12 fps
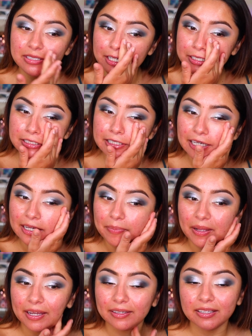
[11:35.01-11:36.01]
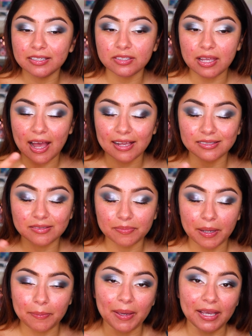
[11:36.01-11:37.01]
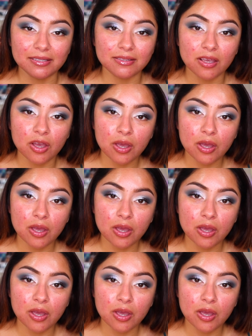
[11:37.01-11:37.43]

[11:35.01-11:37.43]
I just like applying this as my base